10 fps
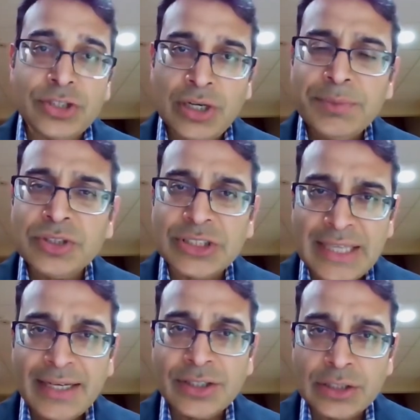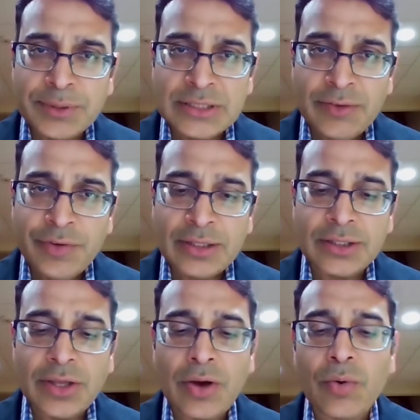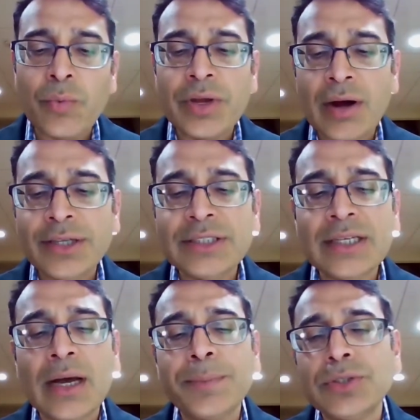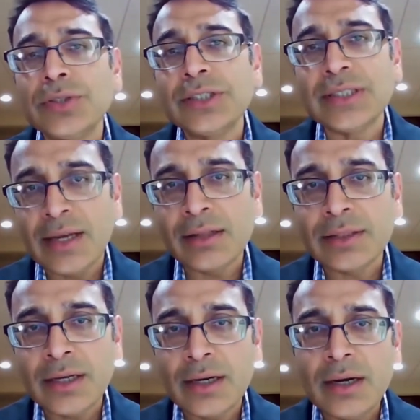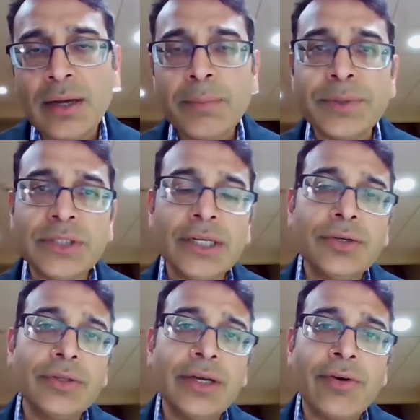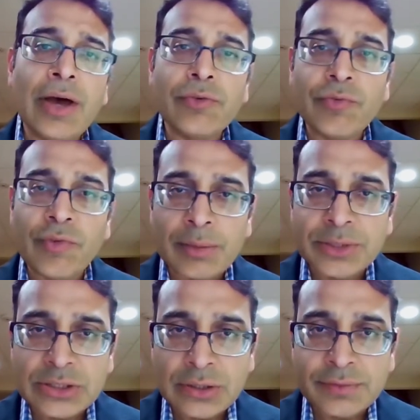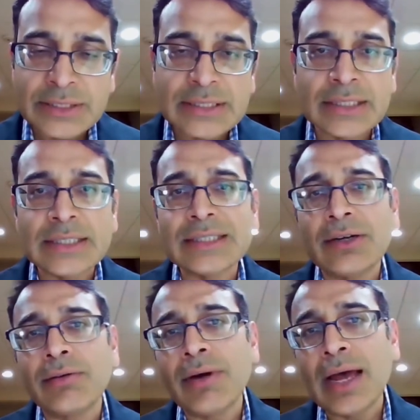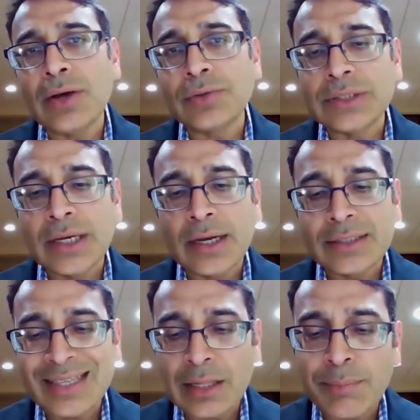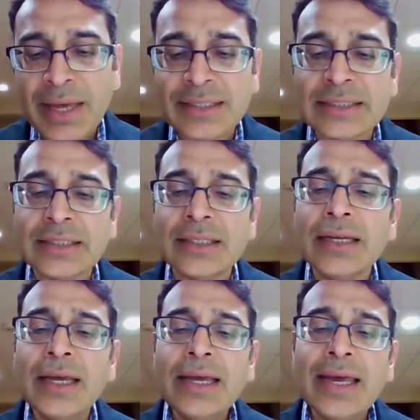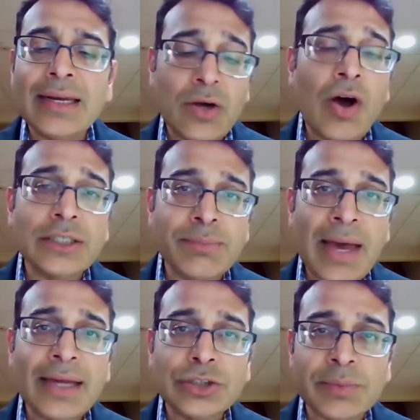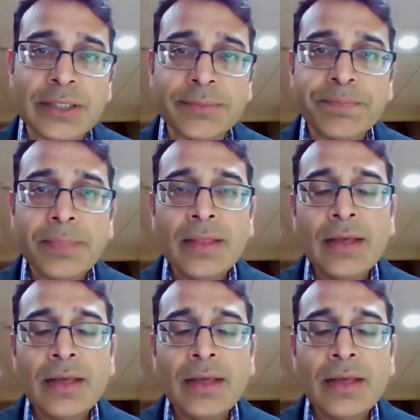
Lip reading: In terms of sector specifically, though, we are seeing opportunities in healthcare, particularly around pharma services, around telemedicine, and cost management.